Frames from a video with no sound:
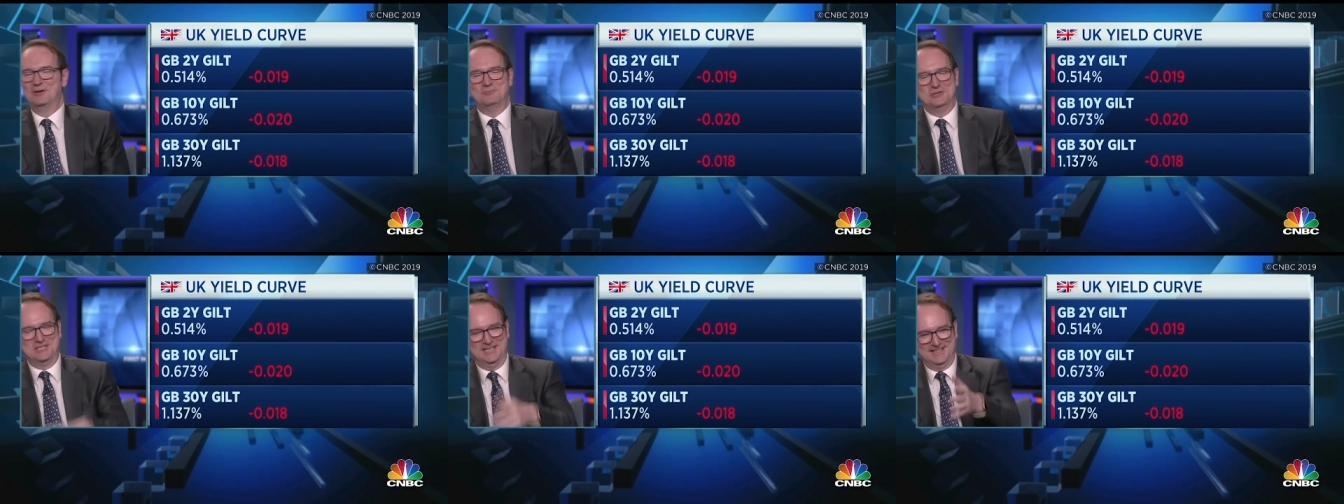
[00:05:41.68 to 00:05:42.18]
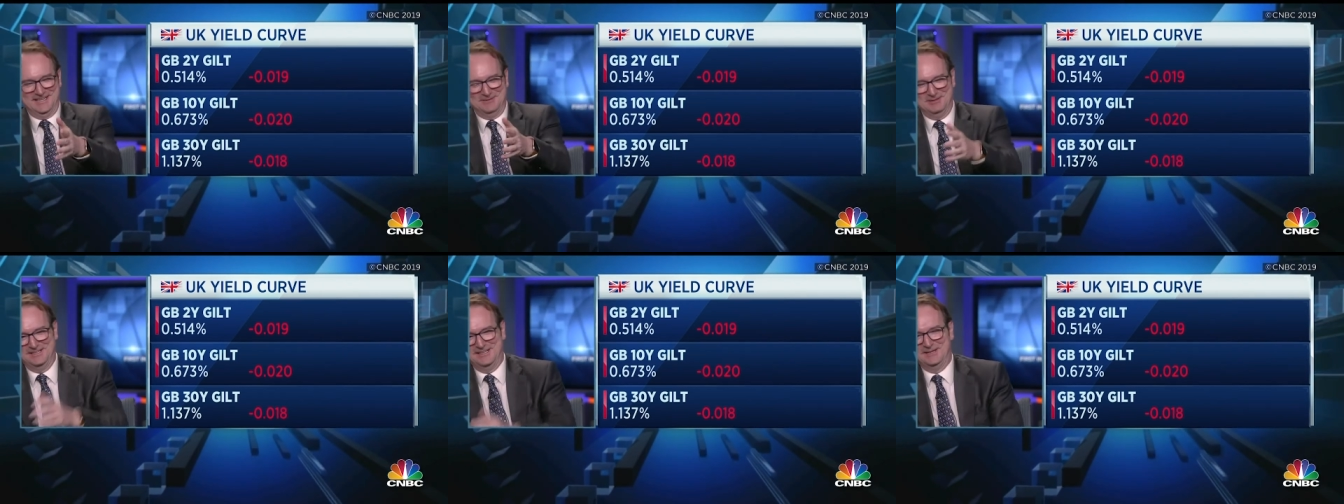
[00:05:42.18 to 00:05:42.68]
of putting it. I
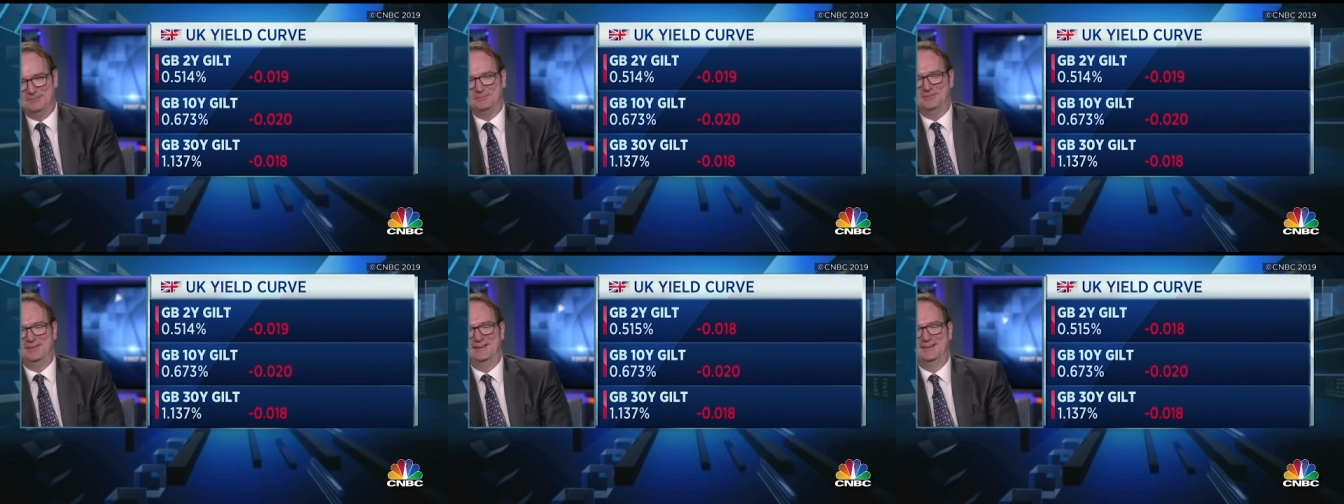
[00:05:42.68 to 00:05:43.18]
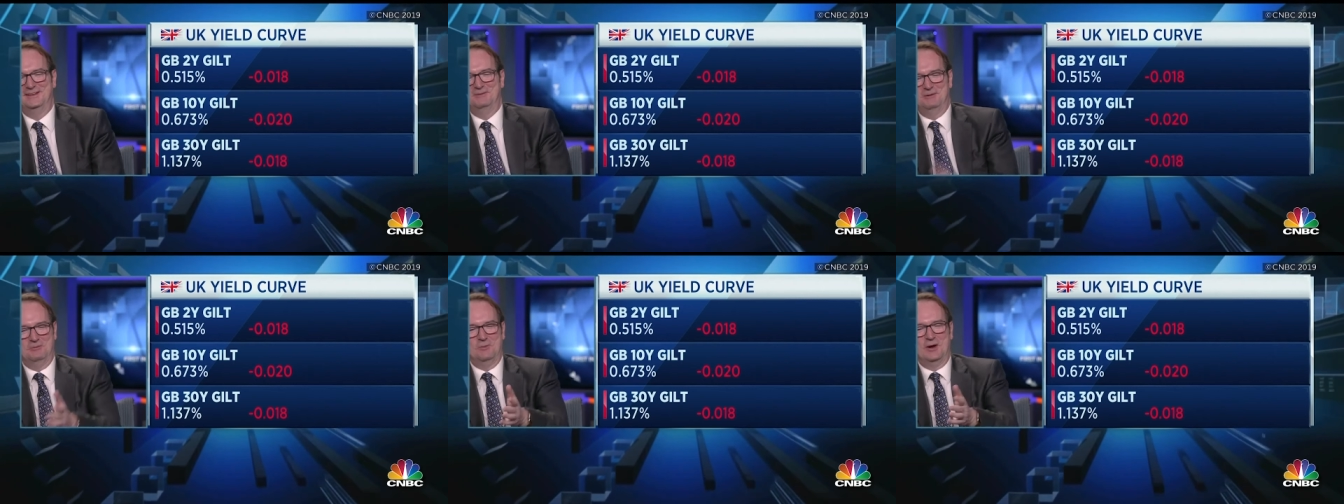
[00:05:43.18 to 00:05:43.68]
mean,
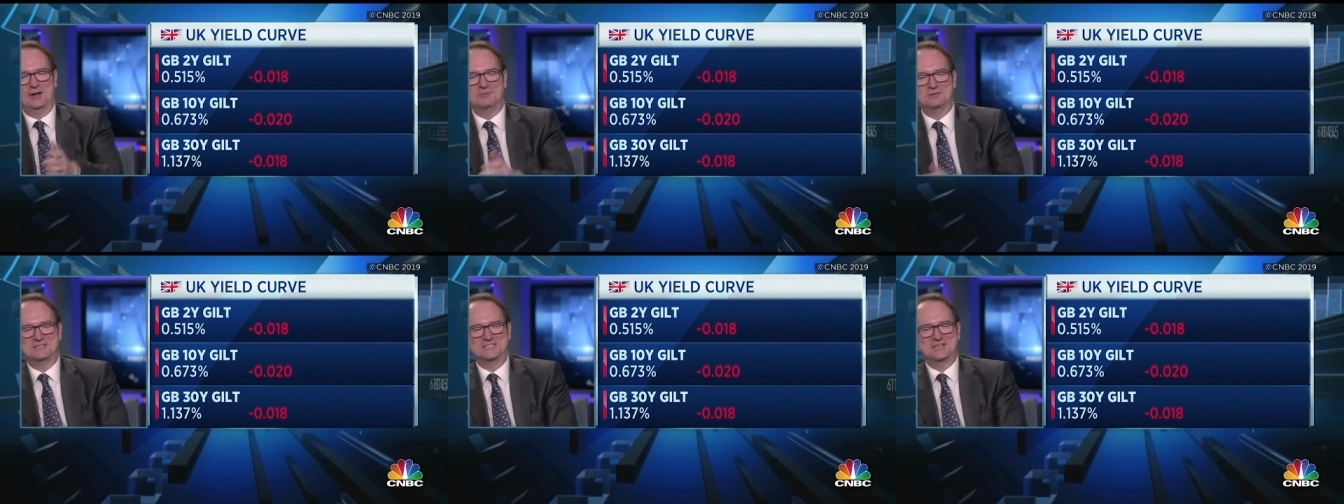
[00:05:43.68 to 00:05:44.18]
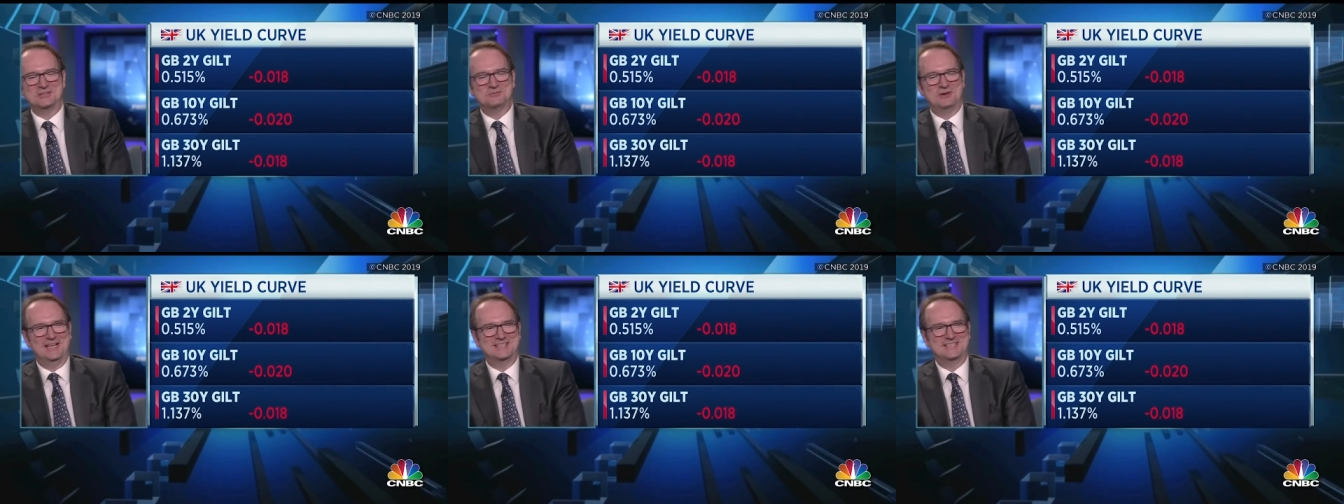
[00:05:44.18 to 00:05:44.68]
we might come to discuss
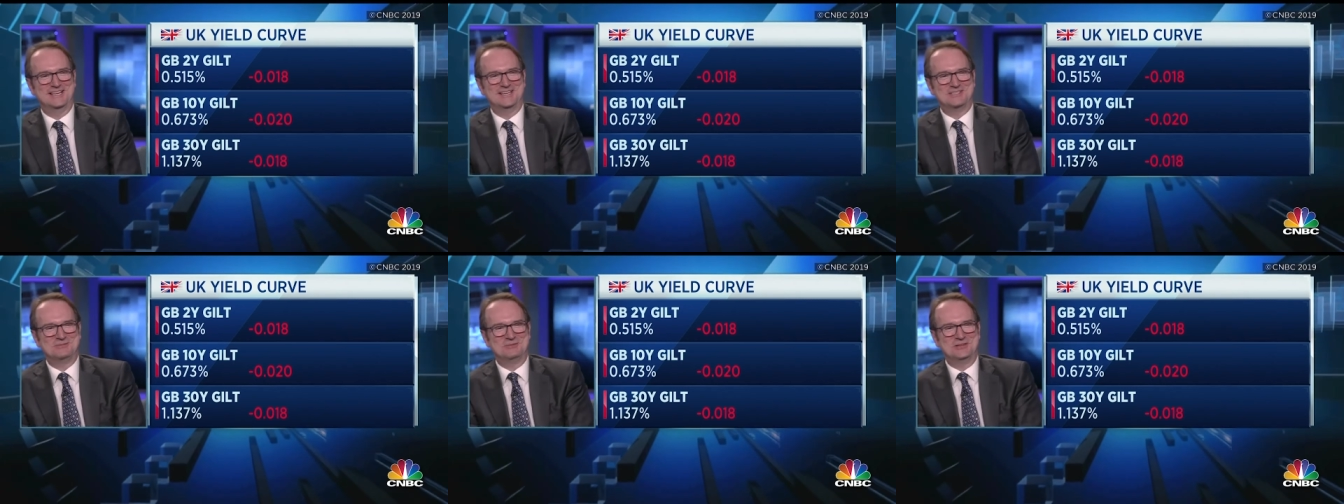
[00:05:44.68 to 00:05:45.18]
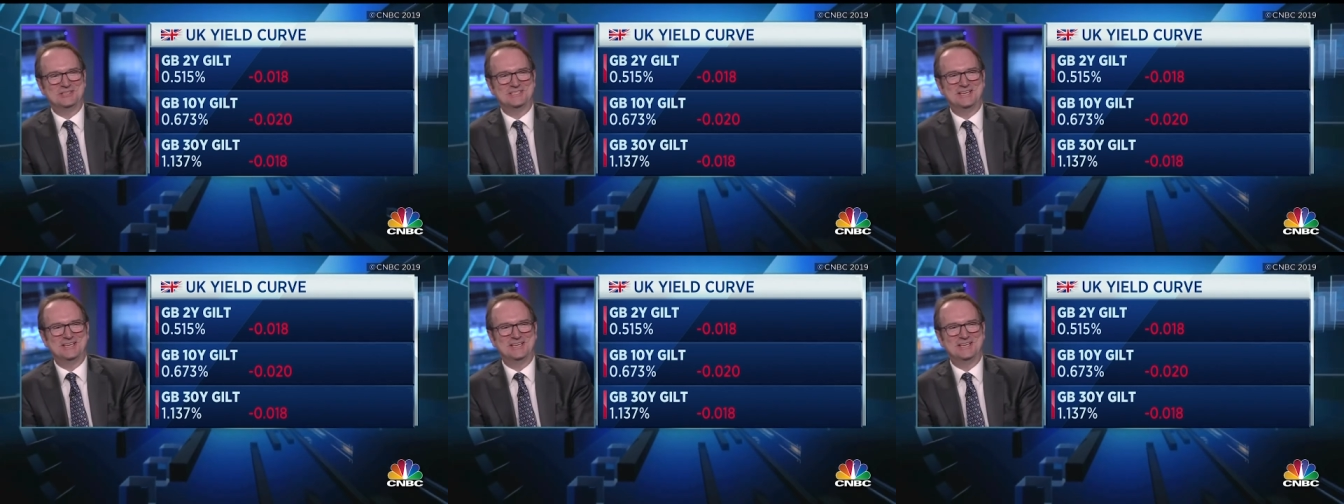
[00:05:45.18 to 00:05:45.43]
my letter later, but...